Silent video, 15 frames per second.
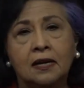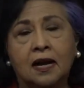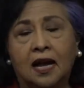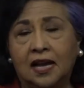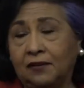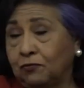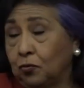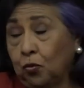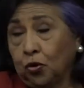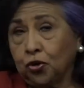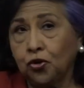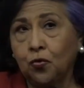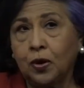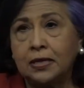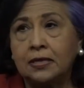I have to work
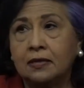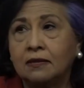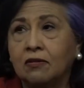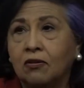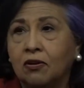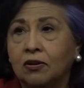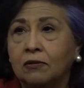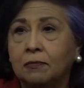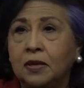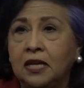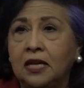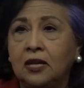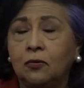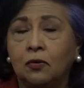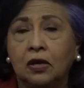twice as hard to be
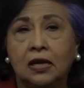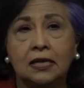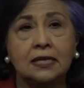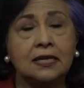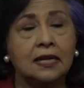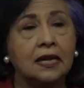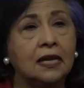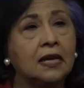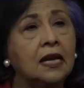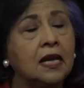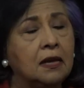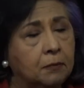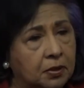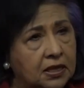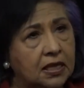equal, I say,
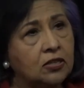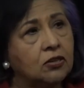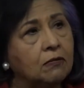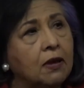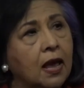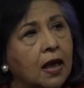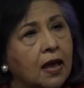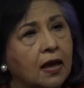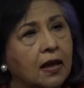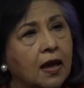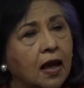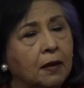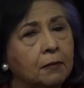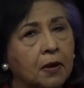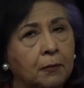but that's okay.
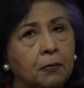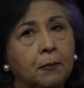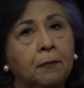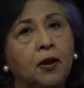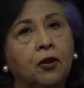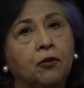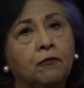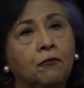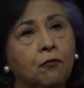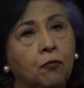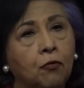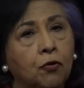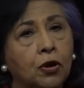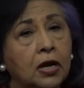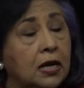I'm, I'm, prepared
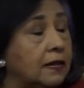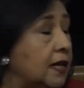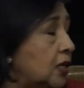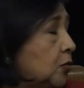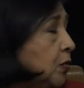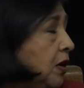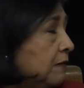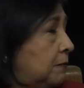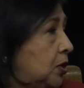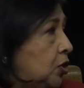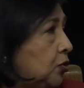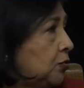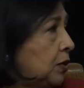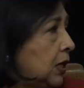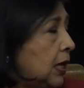for it, and that's what I've been
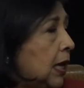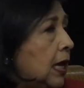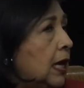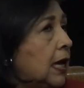doing.